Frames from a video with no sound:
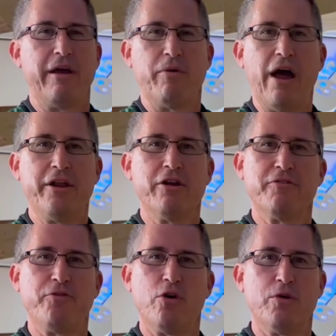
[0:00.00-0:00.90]
Around here
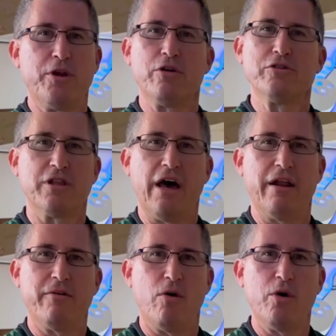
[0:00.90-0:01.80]
in Florida, we don't use a lot
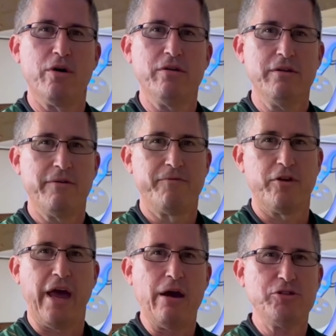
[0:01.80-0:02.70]
of oil for
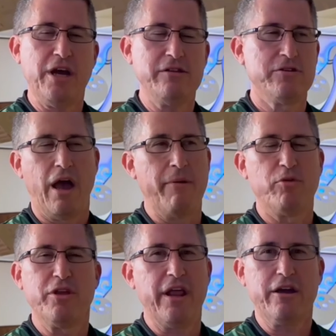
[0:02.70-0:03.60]
the house shots. I'm
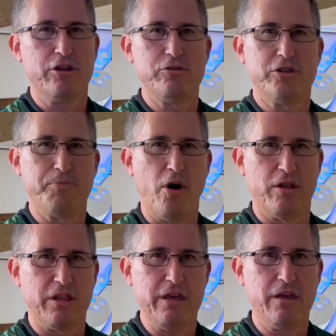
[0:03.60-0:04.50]
really not going to use this
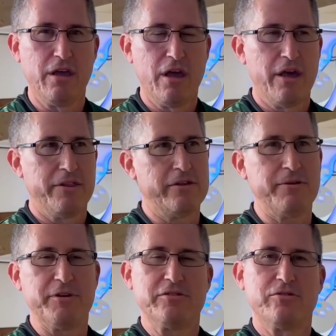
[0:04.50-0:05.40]
ball in league. I'm
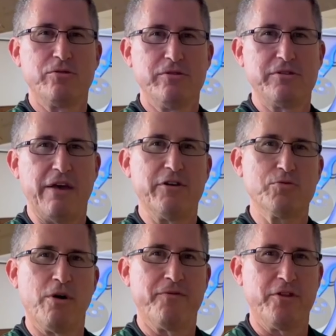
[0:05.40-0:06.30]
going to save this
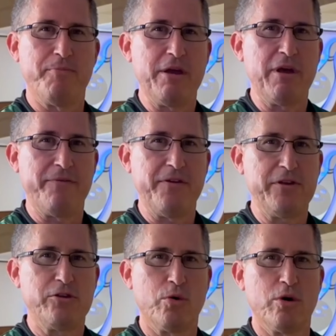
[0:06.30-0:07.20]
one for the PBA
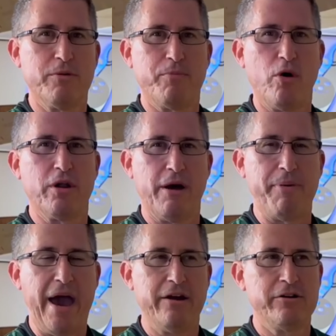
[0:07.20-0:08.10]
50 tour, bowling on
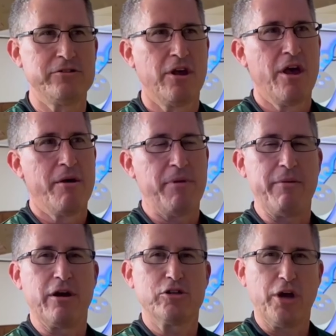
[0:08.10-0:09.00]
patterns.
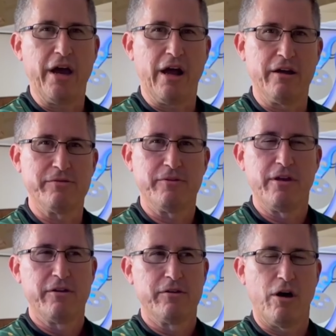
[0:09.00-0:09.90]
Maybe I'm going to try it on
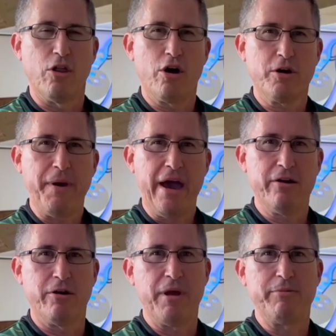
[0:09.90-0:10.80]
a longer
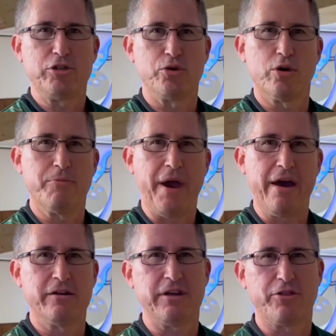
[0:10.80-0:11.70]
pattern or maybe shorter
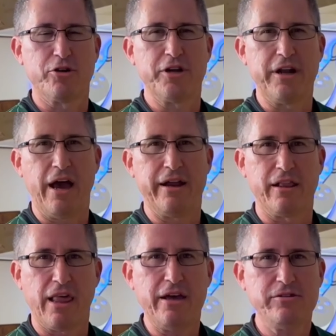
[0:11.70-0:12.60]
patterns like 39
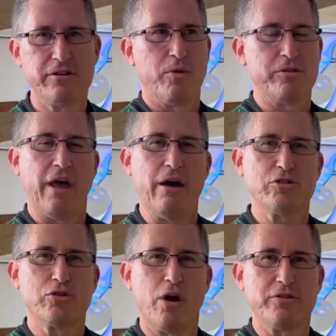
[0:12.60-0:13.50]
and less. With how
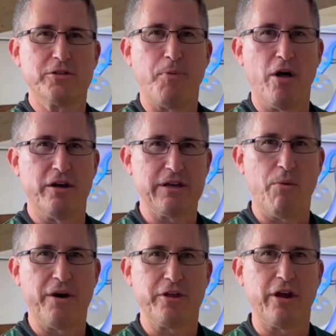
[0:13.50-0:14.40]
strong this ball is, I
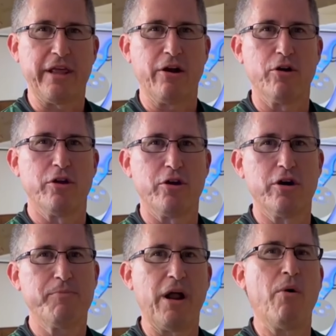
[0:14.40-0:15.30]
want that early
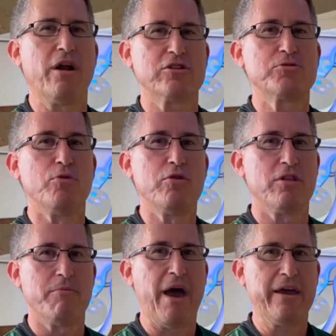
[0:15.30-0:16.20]
hook, but I want it smooth
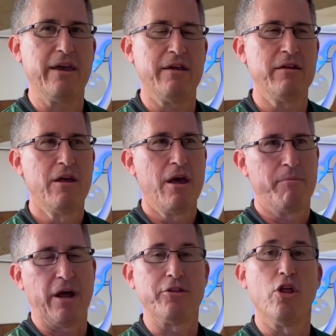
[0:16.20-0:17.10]
in the back end.
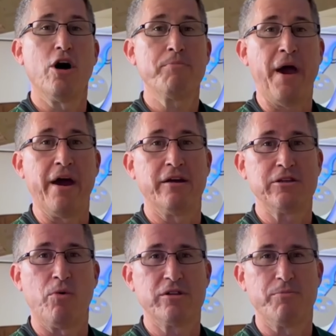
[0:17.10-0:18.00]
But on the long patterns,
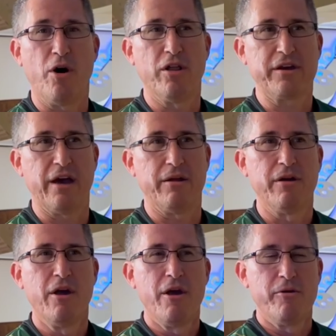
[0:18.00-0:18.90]
I want the ball to kind
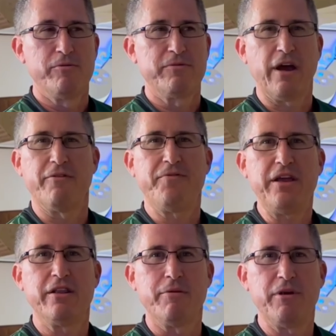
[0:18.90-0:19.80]
of
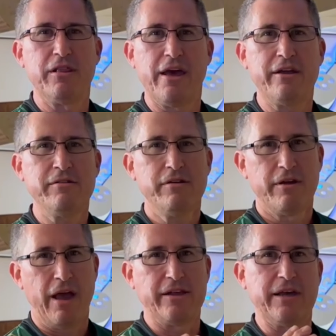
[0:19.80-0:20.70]
feed in the mid lane
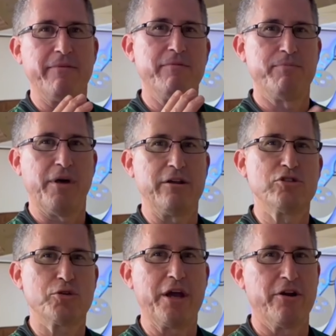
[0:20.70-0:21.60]
as I'm playing
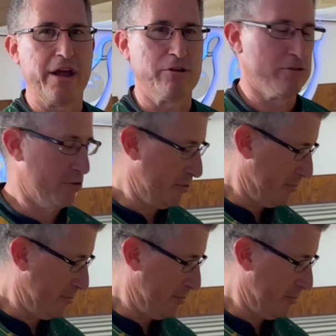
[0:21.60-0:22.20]
straighter angles.